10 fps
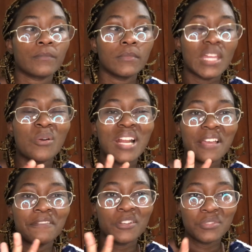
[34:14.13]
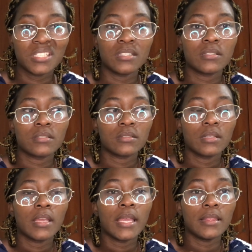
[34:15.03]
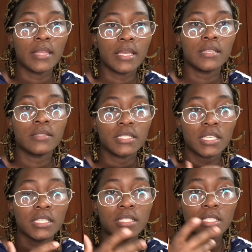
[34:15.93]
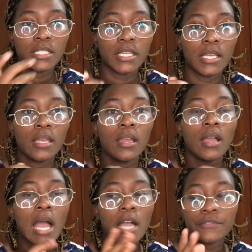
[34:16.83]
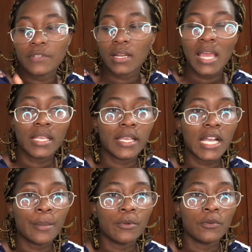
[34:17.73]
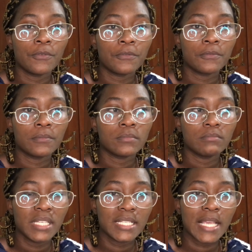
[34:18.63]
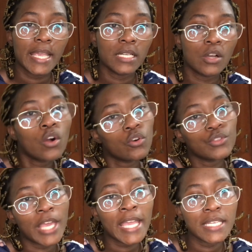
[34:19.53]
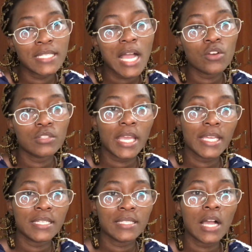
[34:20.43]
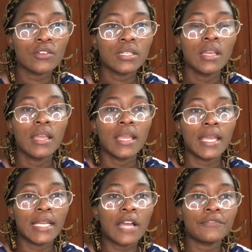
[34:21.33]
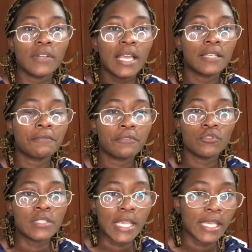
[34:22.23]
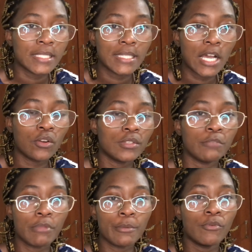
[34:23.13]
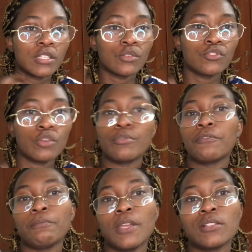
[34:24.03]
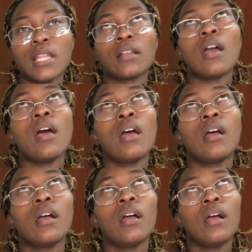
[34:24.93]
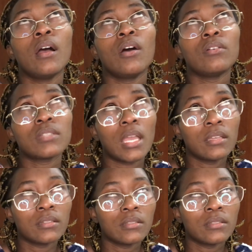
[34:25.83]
That one I felt it, and then they just tear. After like a couple of minutes, I heard, oh, the head is out, and after like few seconds, now the baby was on top of me. I was like, okay.